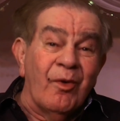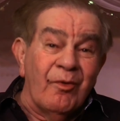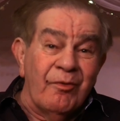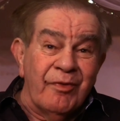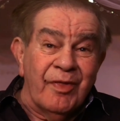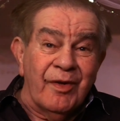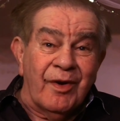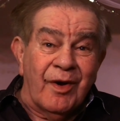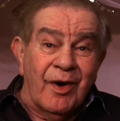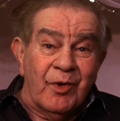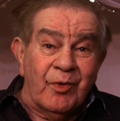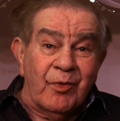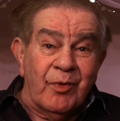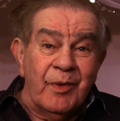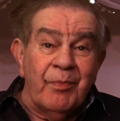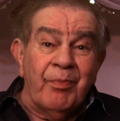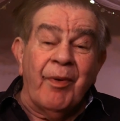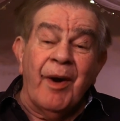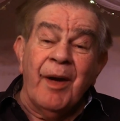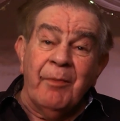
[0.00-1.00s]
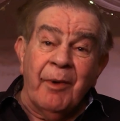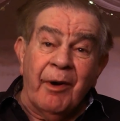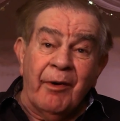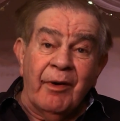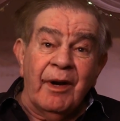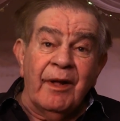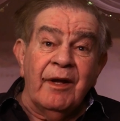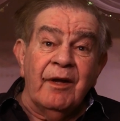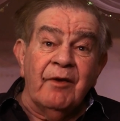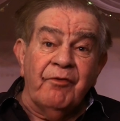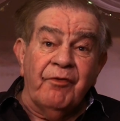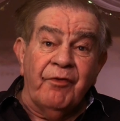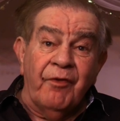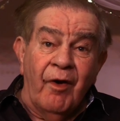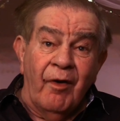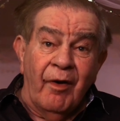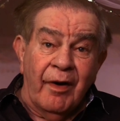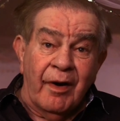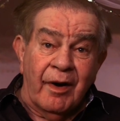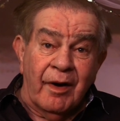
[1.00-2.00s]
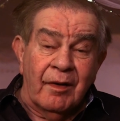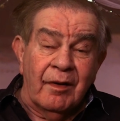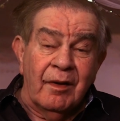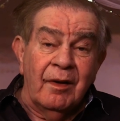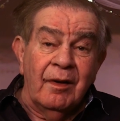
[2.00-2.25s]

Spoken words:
over the country, primarily in Florida,